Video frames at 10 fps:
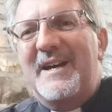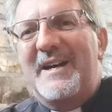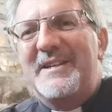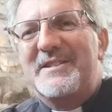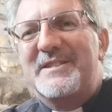
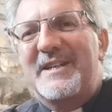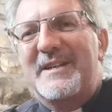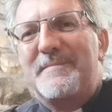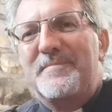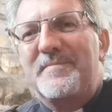and
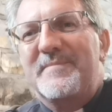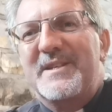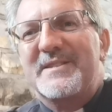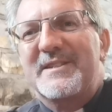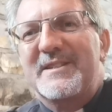
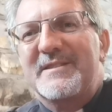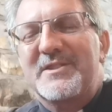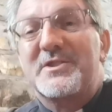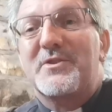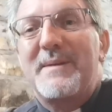there's a
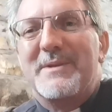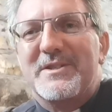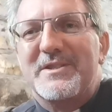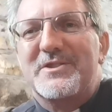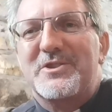
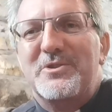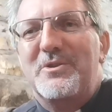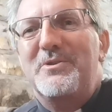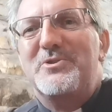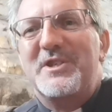disagreement as
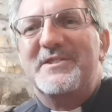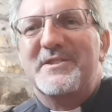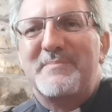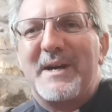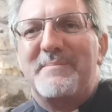to who
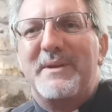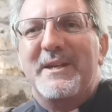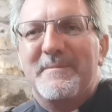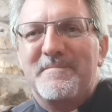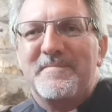Jesus might
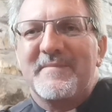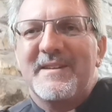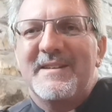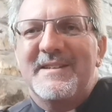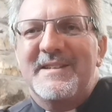be.
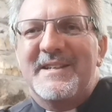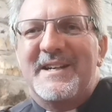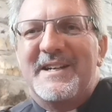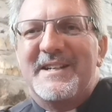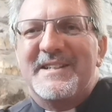
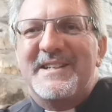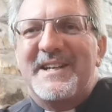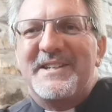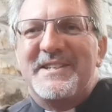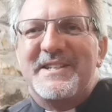
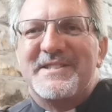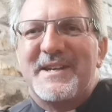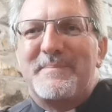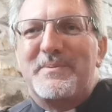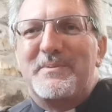And it ends
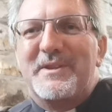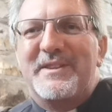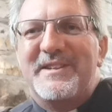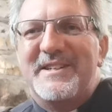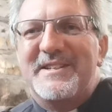up
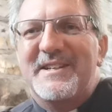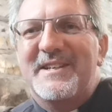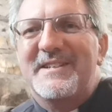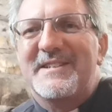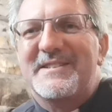with the
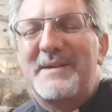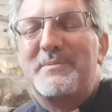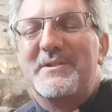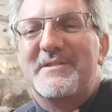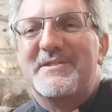
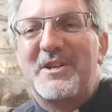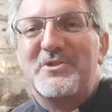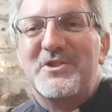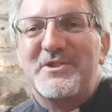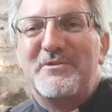temple
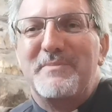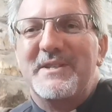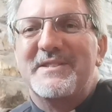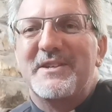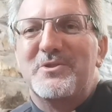soldiers who've
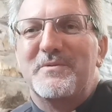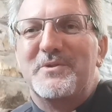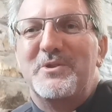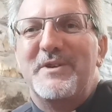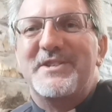been sent off
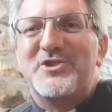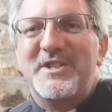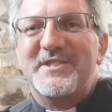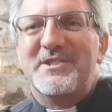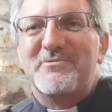to arrest
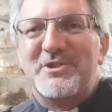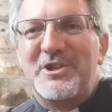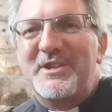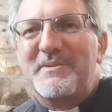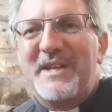Jesus
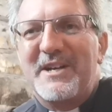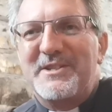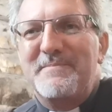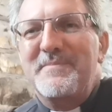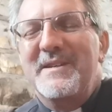returning
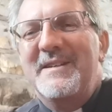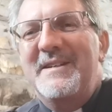without him.